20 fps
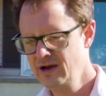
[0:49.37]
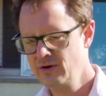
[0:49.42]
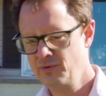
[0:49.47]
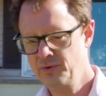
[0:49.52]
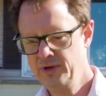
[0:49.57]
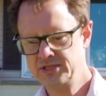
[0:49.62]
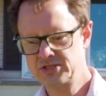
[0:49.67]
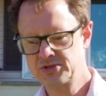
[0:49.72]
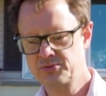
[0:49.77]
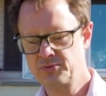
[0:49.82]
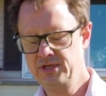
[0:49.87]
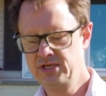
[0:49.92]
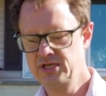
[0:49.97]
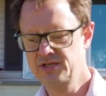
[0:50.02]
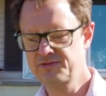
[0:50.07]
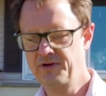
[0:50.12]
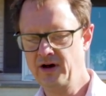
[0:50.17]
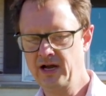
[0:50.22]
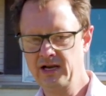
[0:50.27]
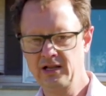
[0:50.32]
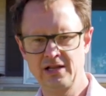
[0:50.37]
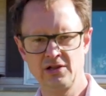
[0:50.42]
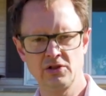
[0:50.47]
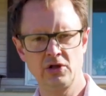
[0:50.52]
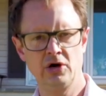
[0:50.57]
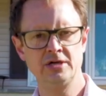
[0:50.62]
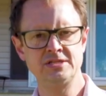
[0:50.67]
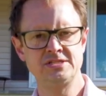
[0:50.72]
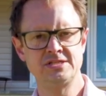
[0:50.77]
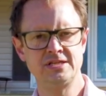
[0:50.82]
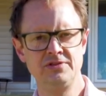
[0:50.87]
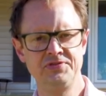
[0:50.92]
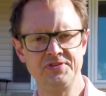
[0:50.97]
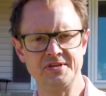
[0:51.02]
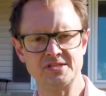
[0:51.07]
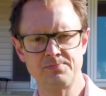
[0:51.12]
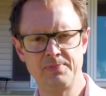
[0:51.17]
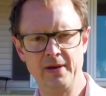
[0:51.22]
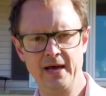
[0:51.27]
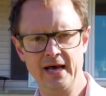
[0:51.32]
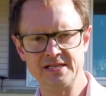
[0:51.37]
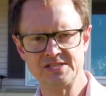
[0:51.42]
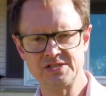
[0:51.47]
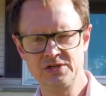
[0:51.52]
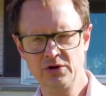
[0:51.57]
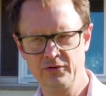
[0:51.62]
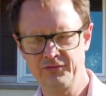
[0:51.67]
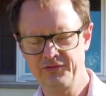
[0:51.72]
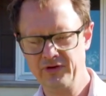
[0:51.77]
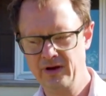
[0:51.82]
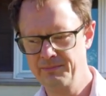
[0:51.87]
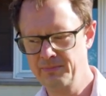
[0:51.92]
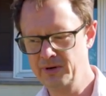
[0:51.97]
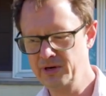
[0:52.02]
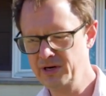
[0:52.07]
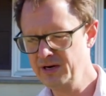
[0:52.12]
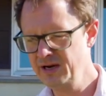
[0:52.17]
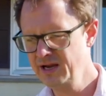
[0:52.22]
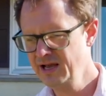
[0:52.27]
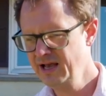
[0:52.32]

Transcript: which we just finally launched it this past November.